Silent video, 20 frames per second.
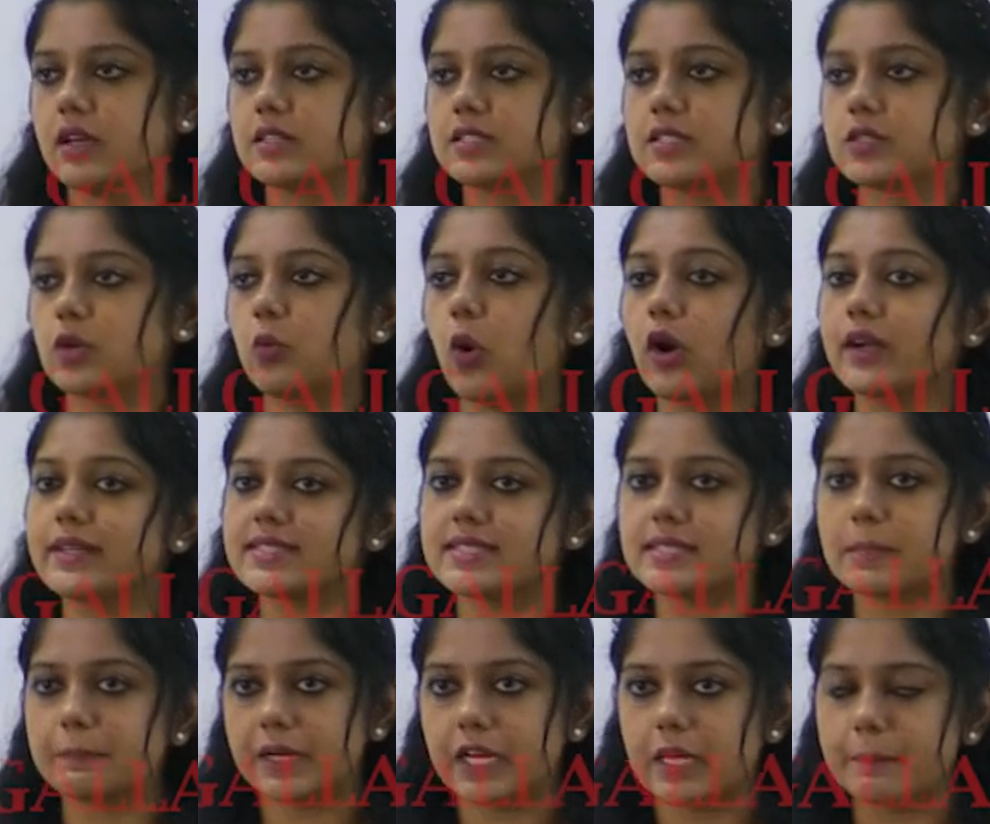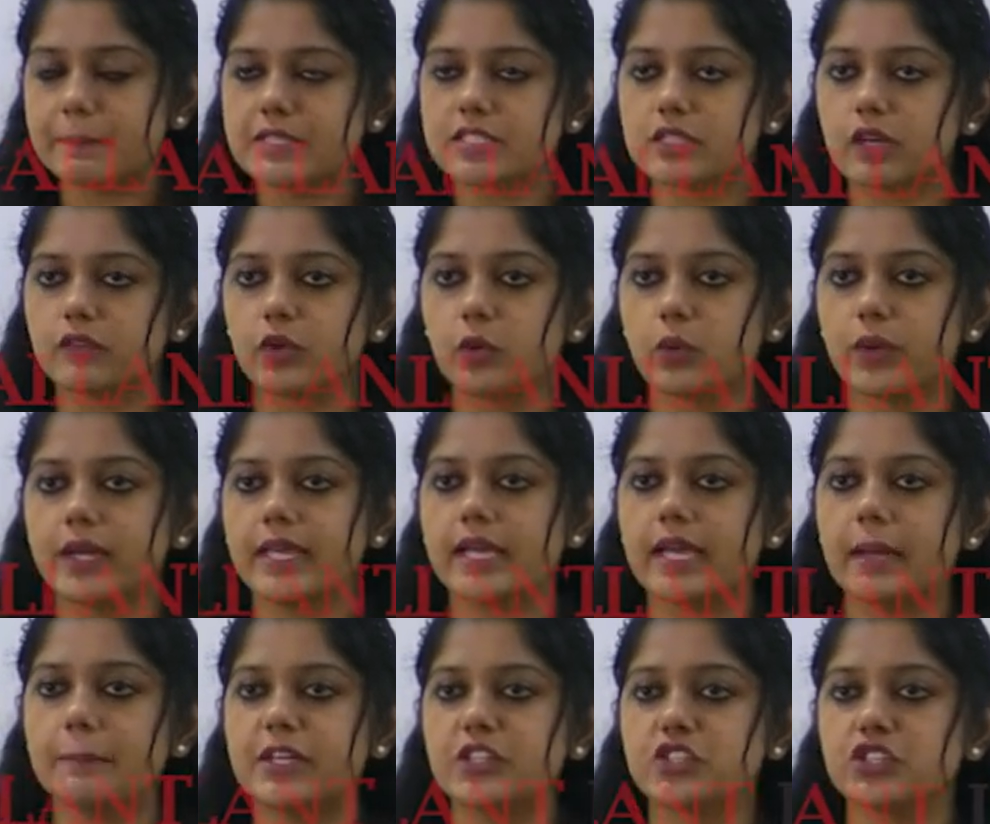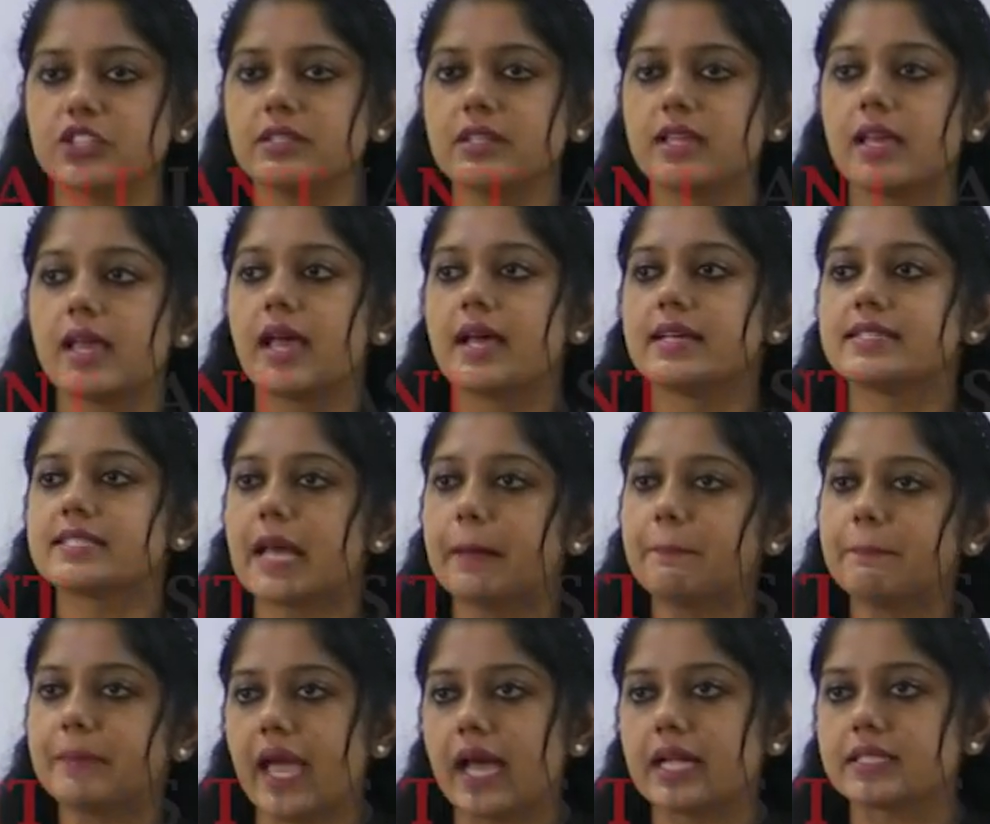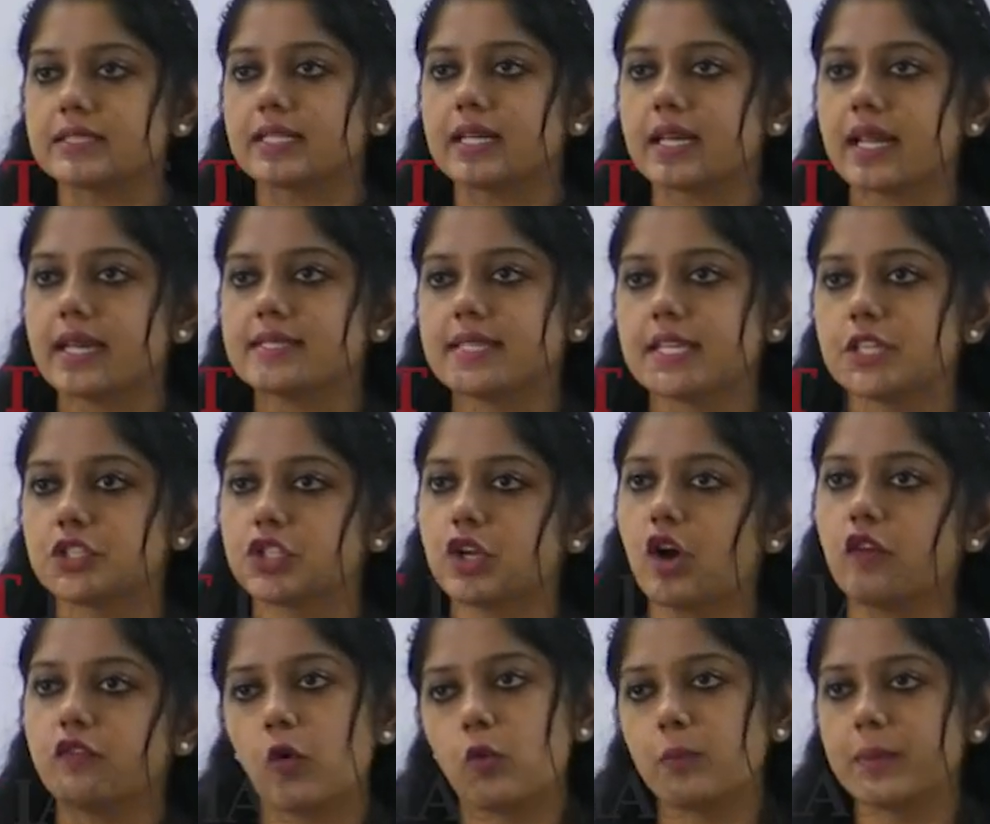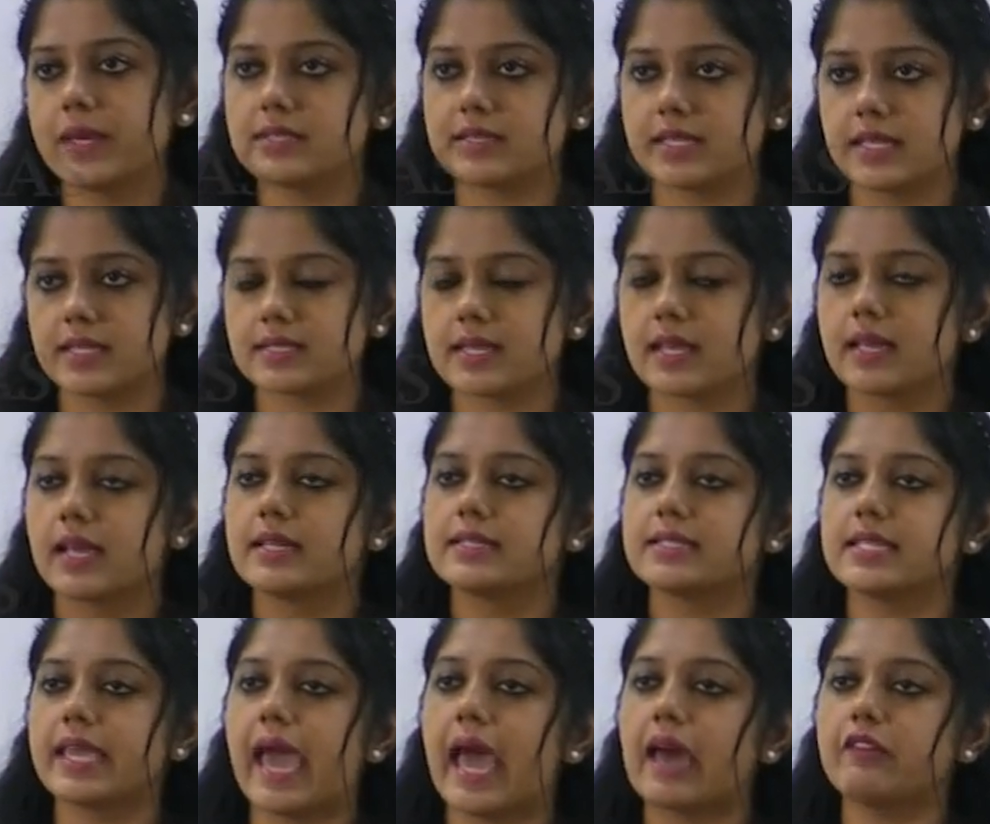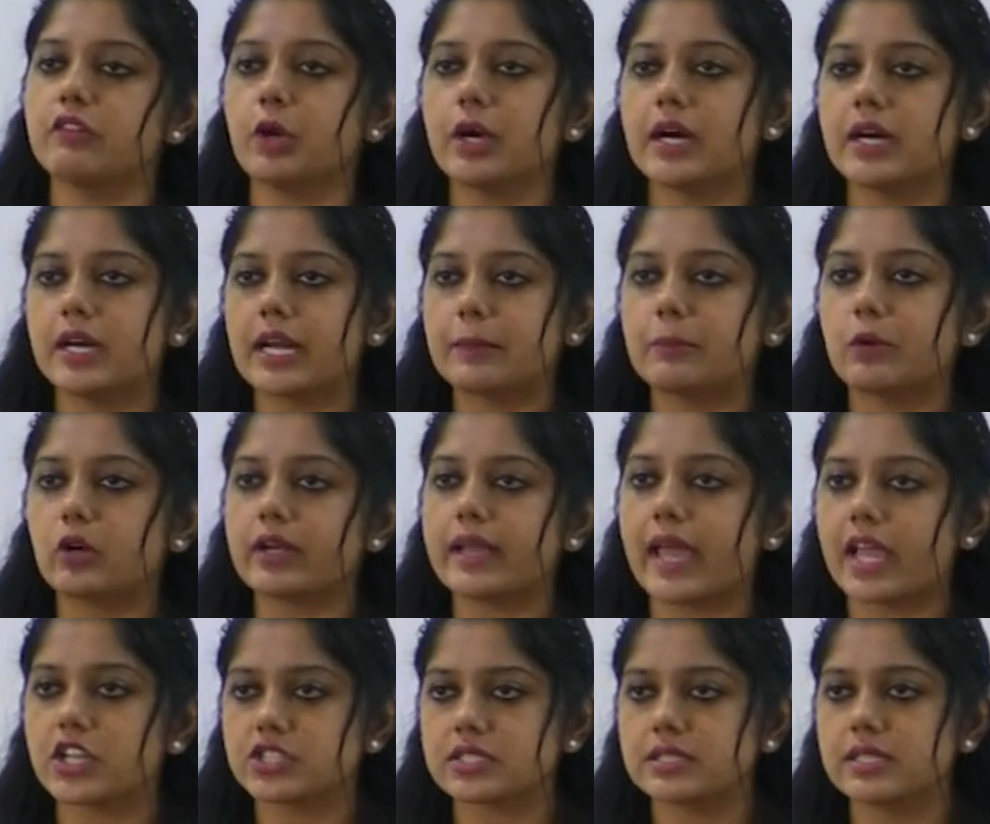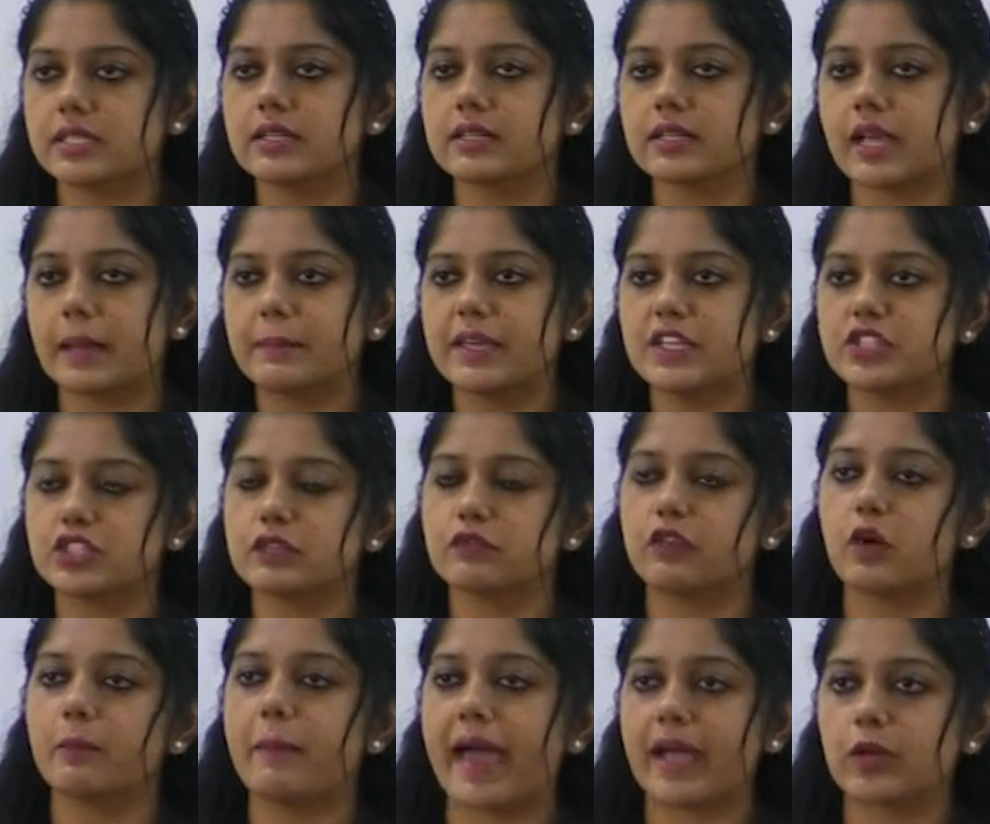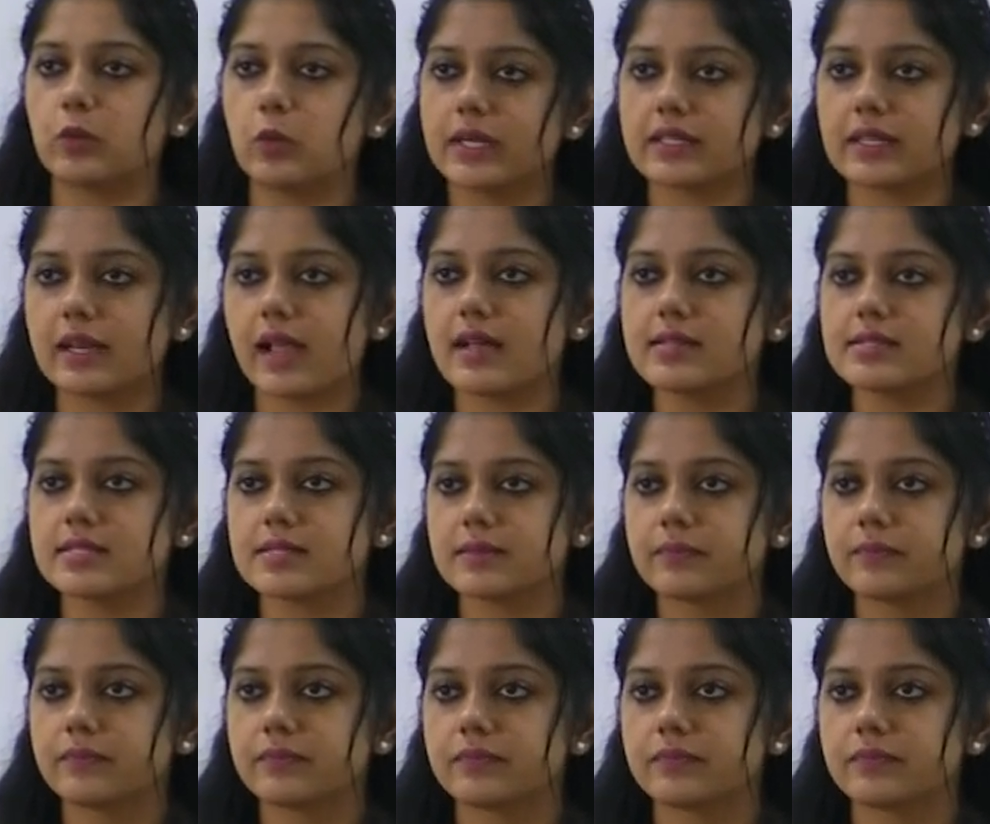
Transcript: So what is the purpose of Rohini Commission? Sub-categorization of OBCs. See, have you heard about National Commission for Backward Class?